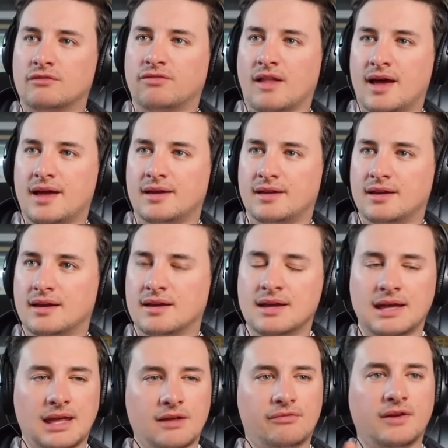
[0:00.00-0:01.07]
Flair here,
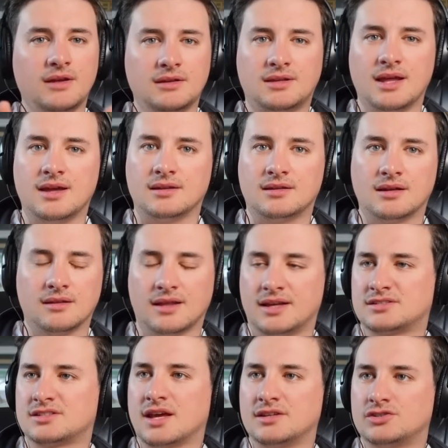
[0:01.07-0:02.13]
if he did,
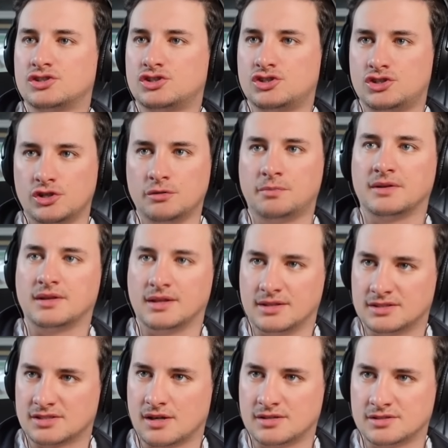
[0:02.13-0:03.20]
let's say, stupidly
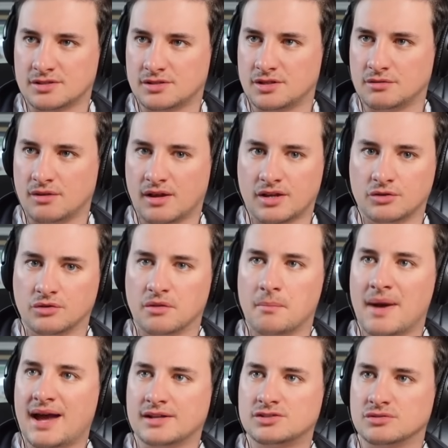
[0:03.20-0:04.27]
decide to do like another
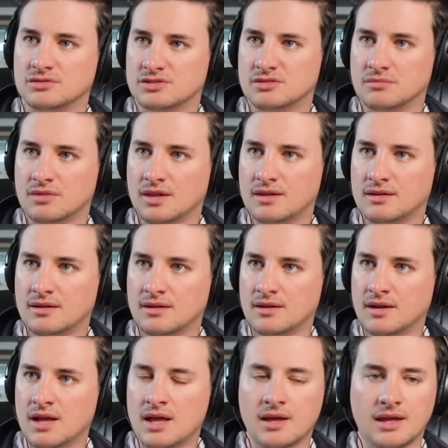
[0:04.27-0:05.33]
match or something,
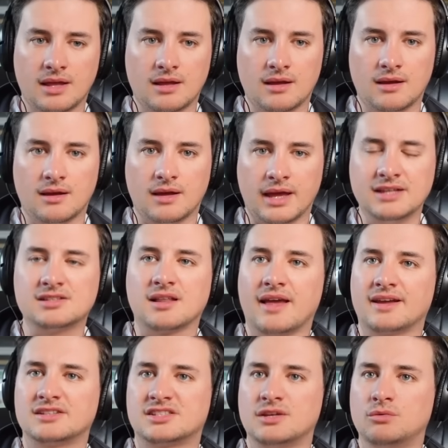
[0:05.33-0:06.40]
his
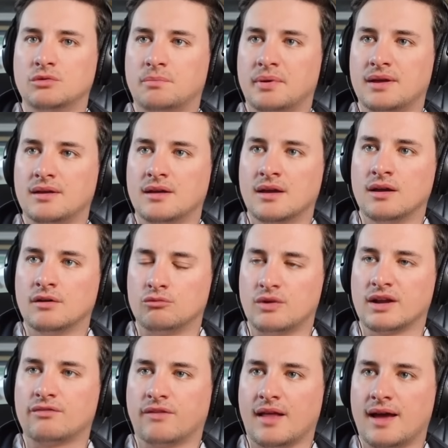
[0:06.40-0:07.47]
legacy would be
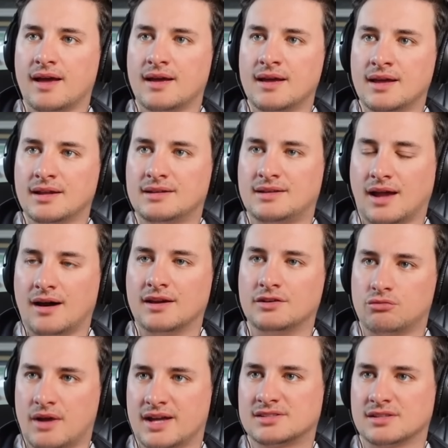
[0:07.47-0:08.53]
Ric Flair died
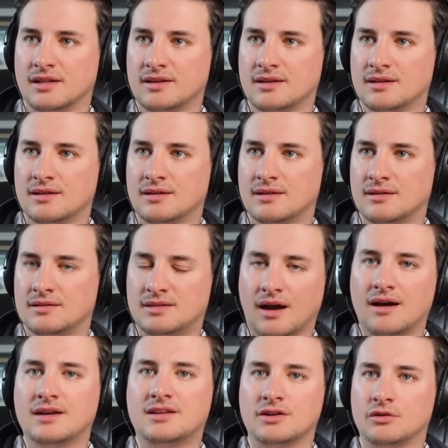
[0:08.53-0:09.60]
wrestling,
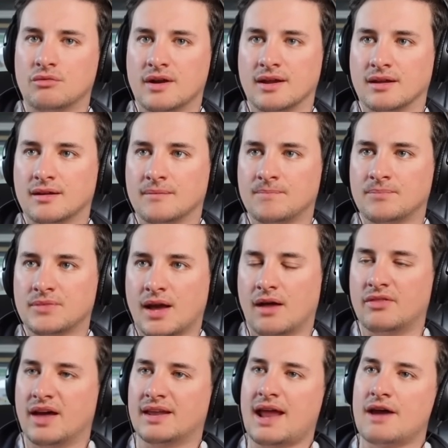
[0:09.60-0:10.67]
died in a ring,
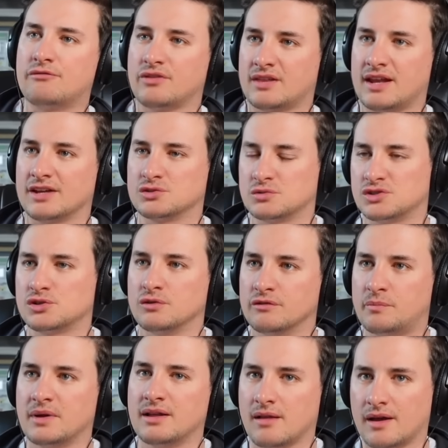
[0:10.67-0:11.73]
and then everything else would sort of
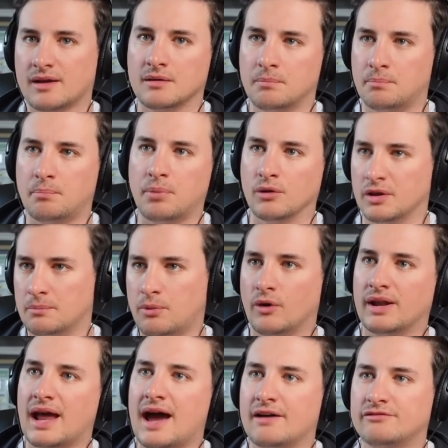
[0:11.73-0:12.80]
be like a bullet
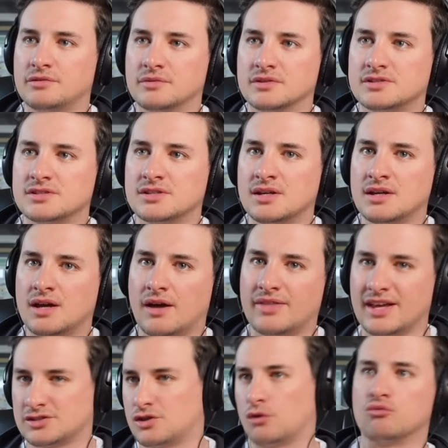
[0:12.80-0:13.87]
point afterwards. And
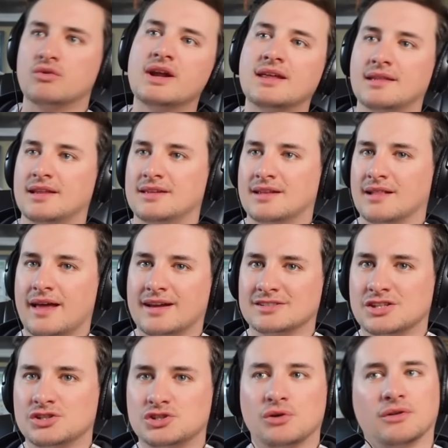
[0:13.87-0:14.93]
that's not really the
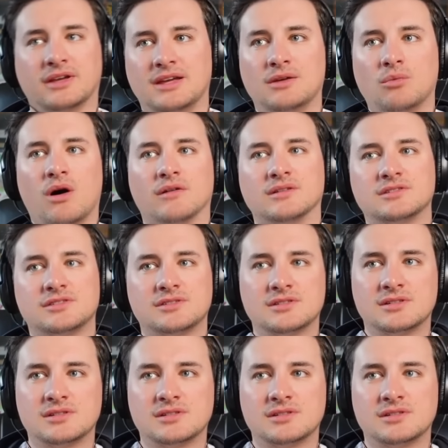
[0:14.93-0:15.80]
legacy surely he wants,